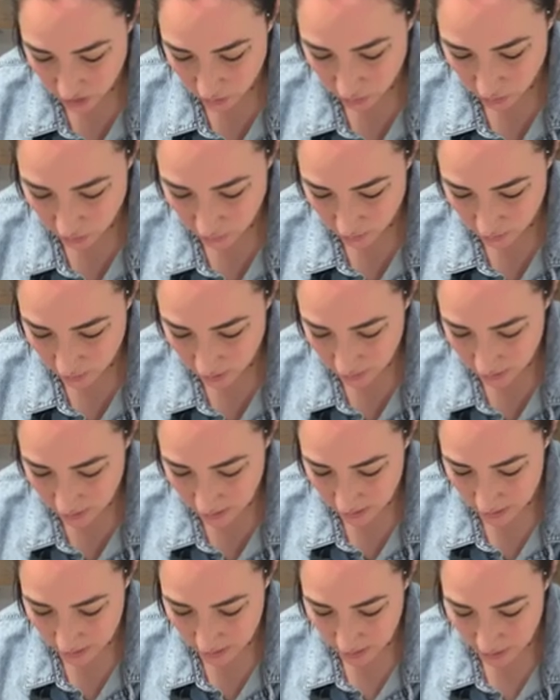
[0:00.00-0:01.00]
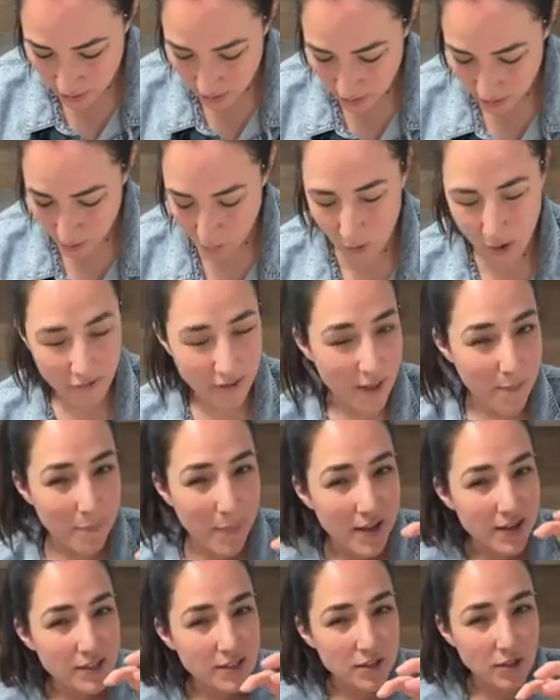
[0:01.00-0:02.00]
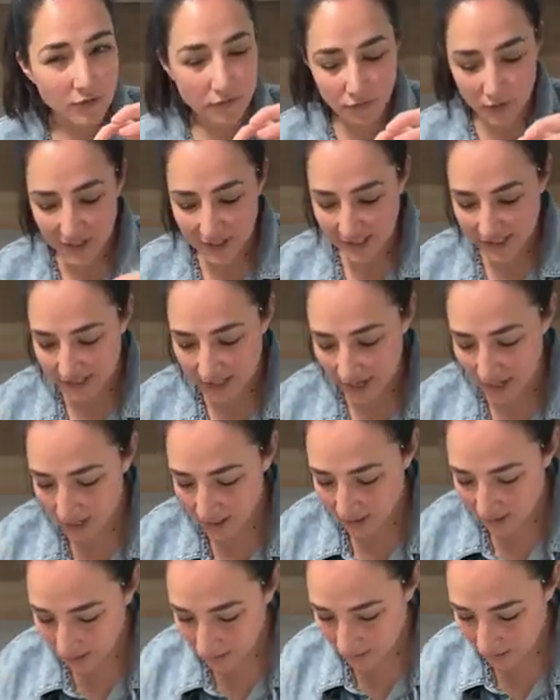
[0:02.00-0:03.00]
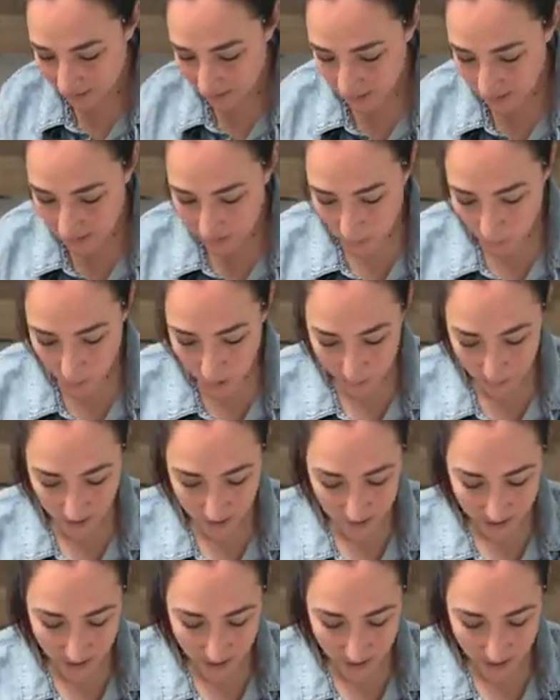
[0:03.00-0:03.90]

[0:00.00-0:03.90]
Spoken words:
jiggle while that butter's not fully set, while